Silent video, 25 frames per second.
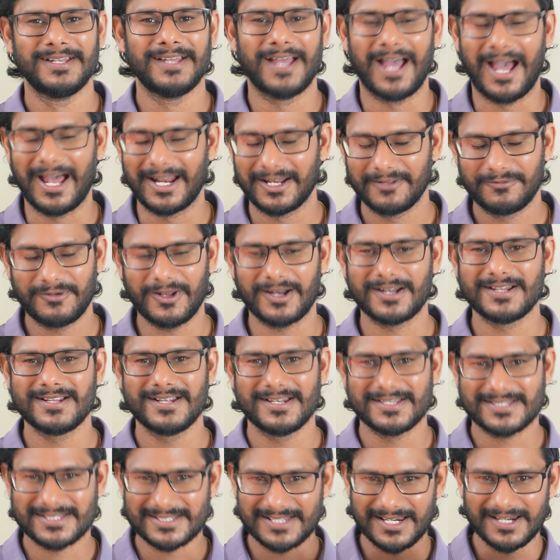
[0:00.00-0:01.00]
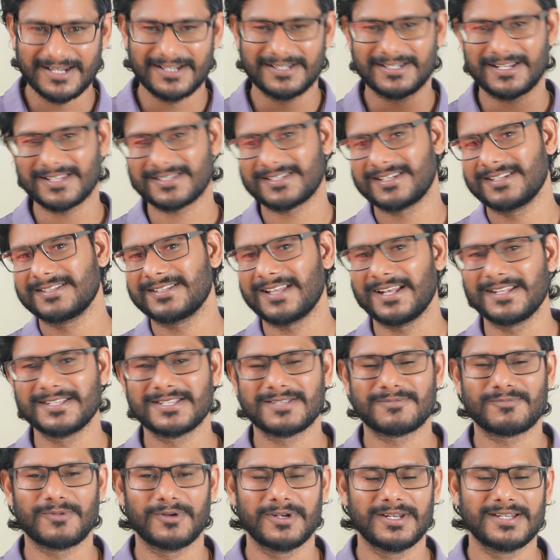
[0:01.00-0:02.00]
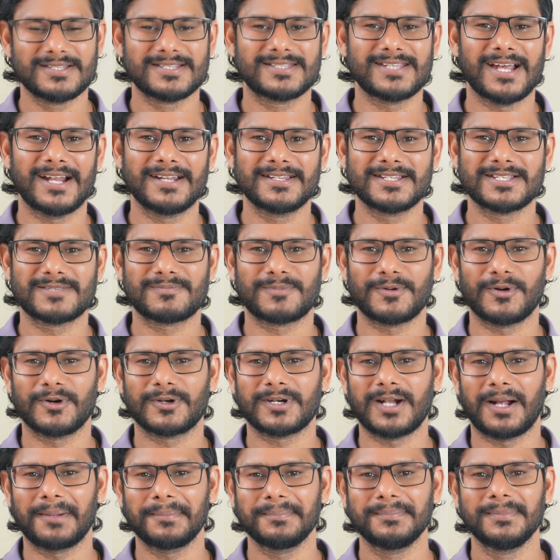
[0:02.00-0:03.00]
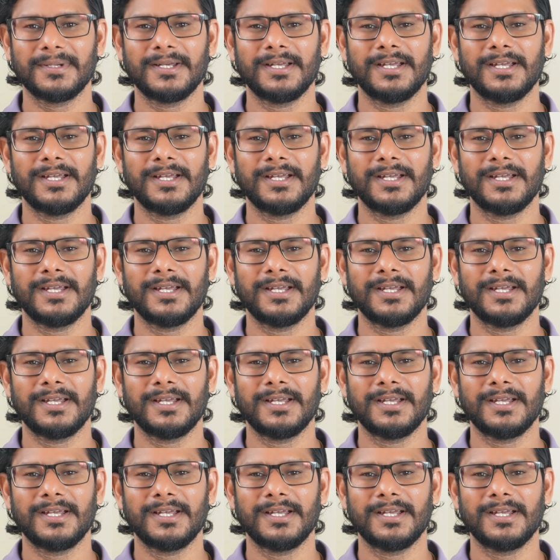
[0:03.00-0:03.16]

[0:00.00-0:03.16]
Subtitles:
And if you're still interested inside this program,